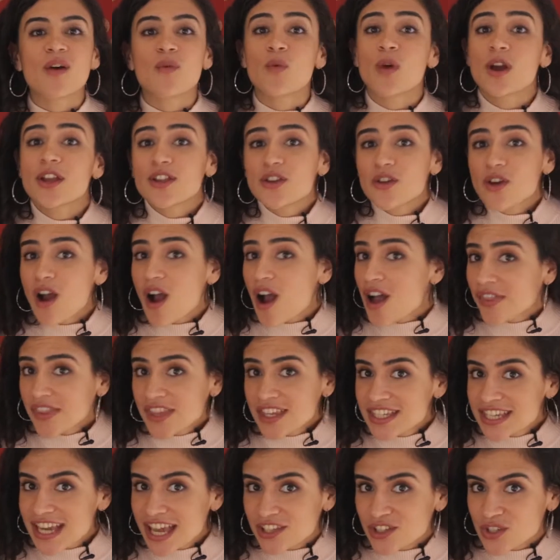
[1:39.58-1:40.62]
When you're on
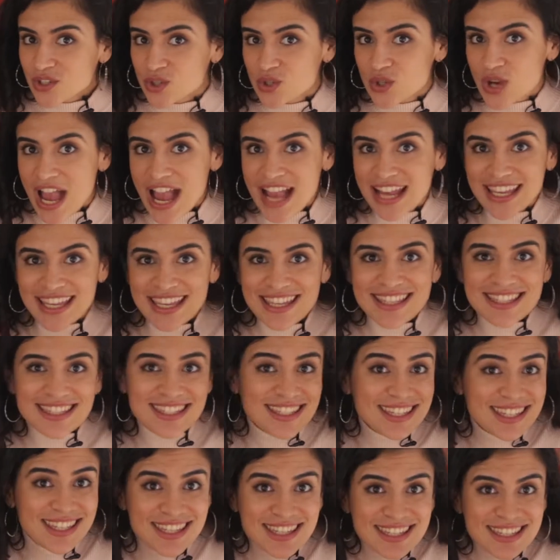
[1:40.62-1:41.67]
the tenure track, it's
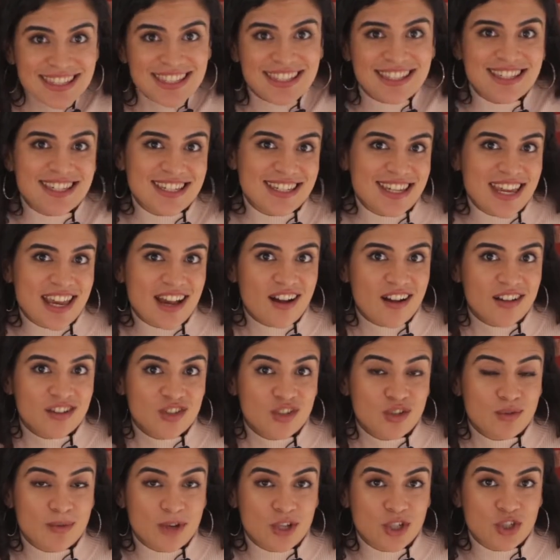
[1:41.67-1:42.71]
easy to take on
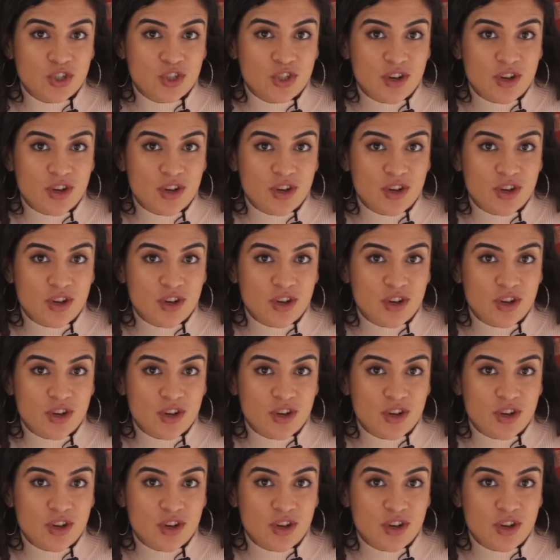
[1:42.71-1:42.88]
too much